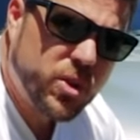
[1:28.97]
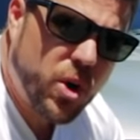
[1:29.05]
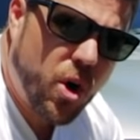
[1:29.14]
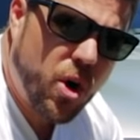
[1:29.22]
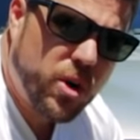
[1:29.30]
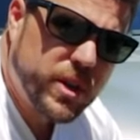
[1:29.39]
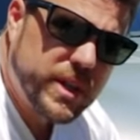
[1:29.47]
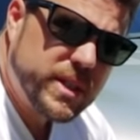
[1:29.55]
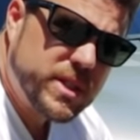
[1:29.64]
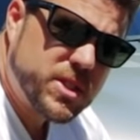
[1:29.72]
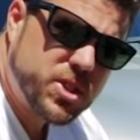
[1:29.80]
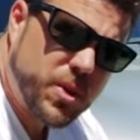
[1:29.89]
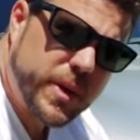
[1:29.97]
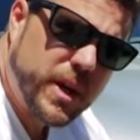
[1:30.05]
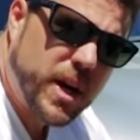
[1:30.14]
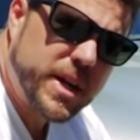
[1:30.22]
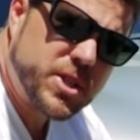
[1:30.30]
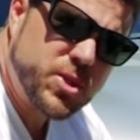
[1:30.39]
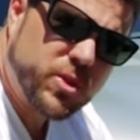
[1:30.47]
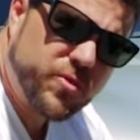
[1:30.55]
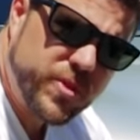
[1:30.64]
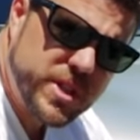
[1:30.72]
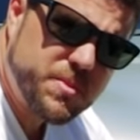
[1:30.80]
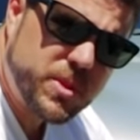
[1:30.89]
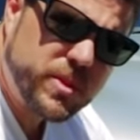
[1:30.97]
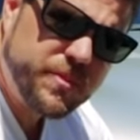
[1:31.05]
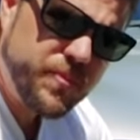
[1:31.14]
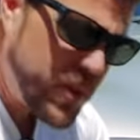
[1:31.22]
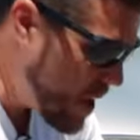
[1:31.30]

car's towing eye is not visible,